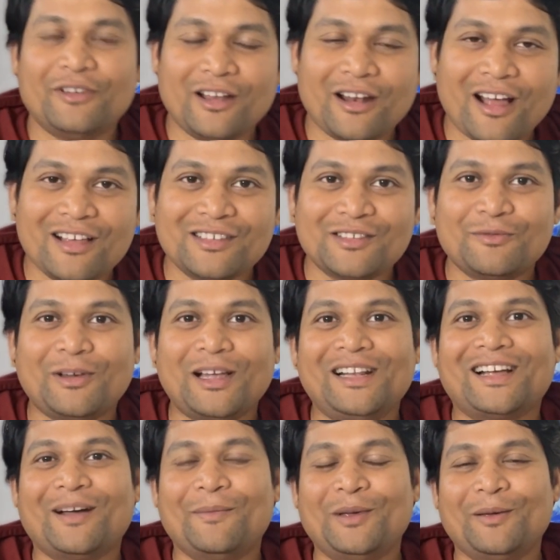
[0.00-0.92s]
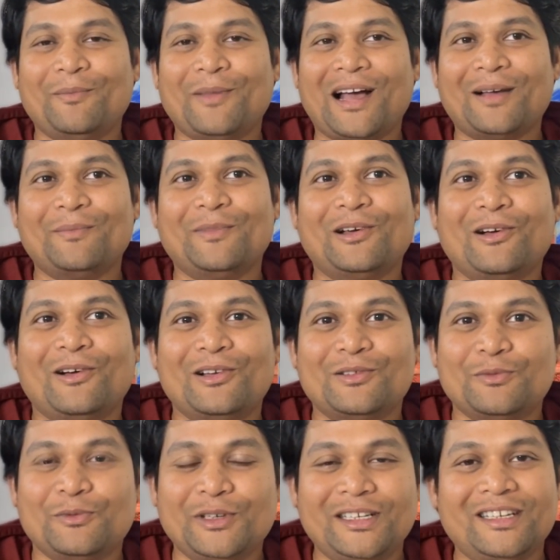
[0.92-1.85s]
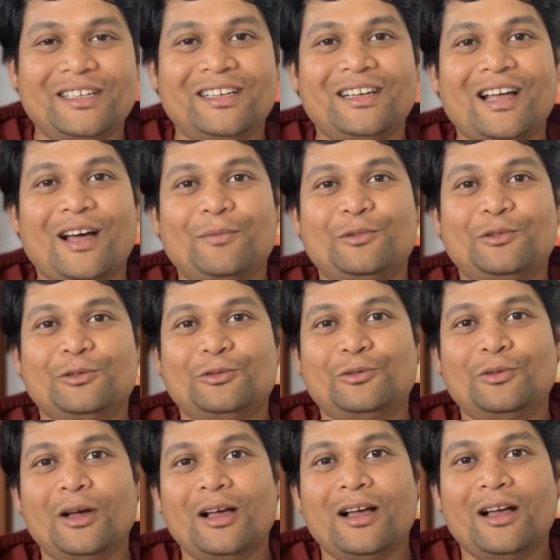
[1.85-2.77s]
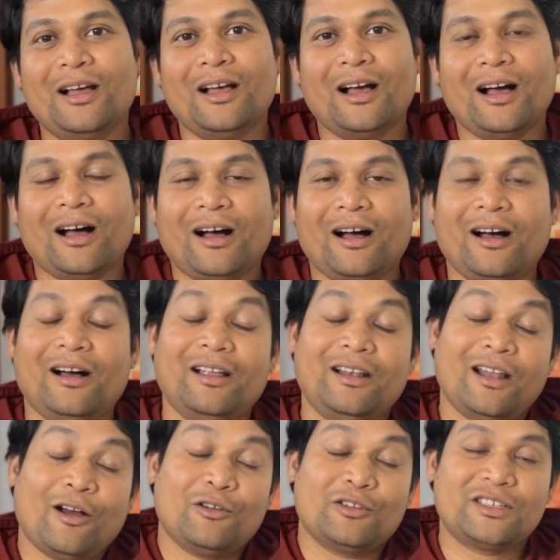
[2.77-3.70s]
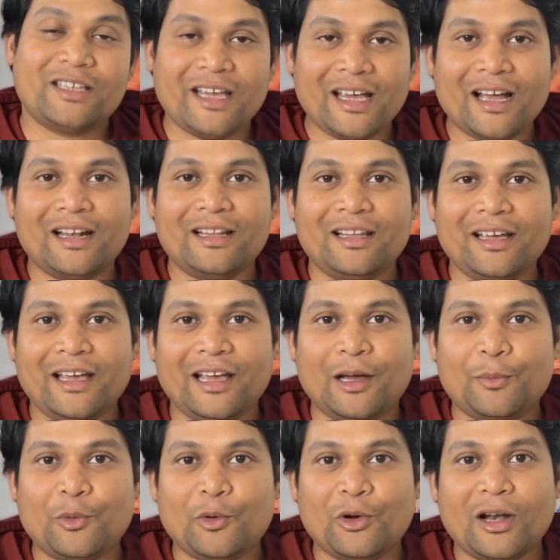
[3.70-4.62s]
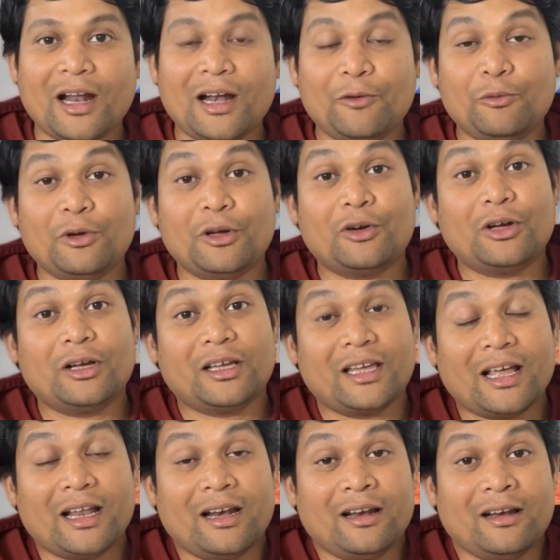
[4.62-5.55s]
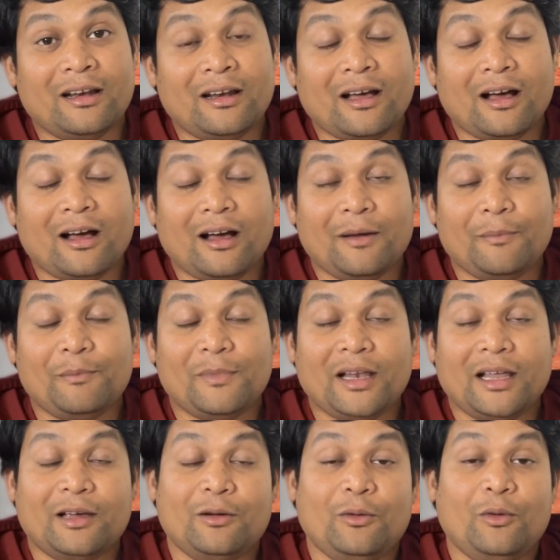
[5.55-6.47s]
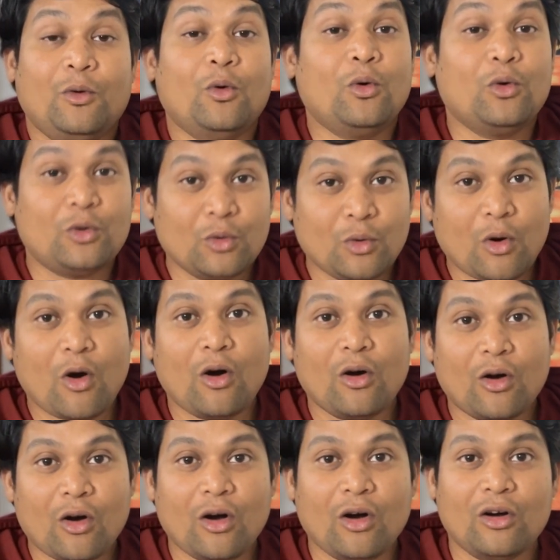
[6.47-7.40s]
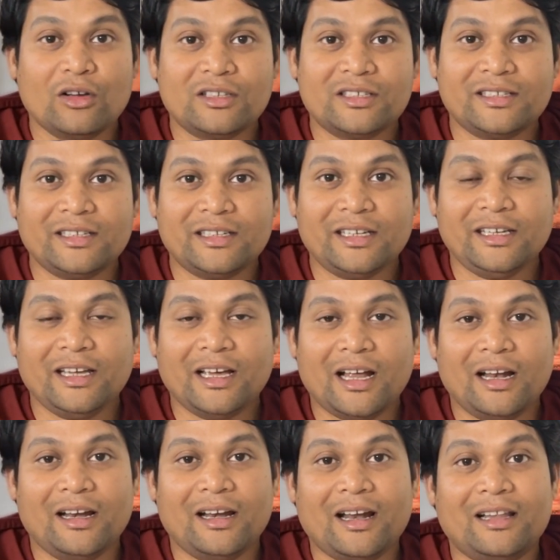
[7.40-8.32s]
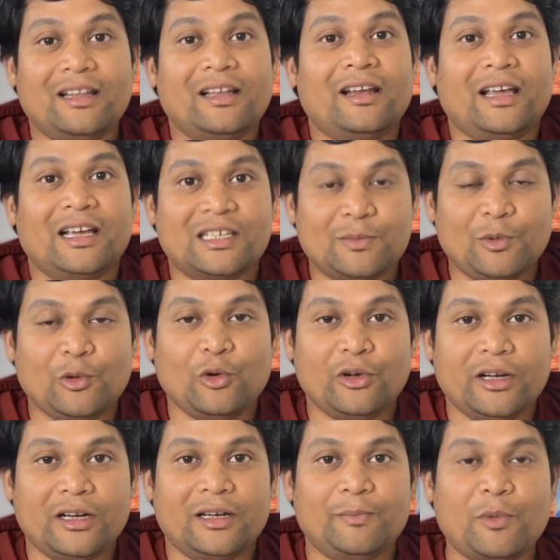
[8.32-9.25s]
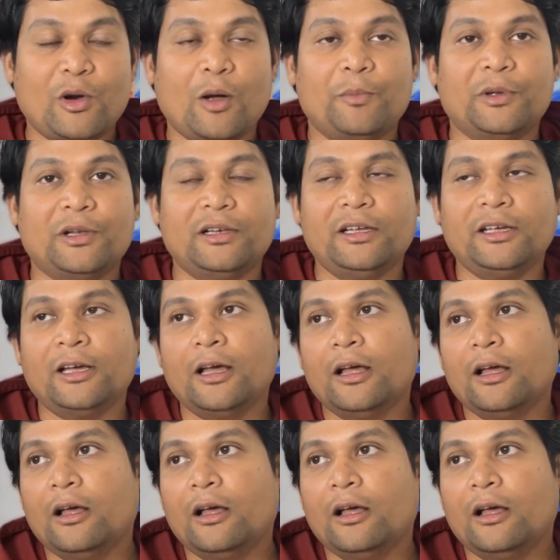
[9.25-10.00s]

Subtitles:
for us while coming back, because we didn't have to now stay at the airport, and we can like go to Hong Kong city and rather explore it properly.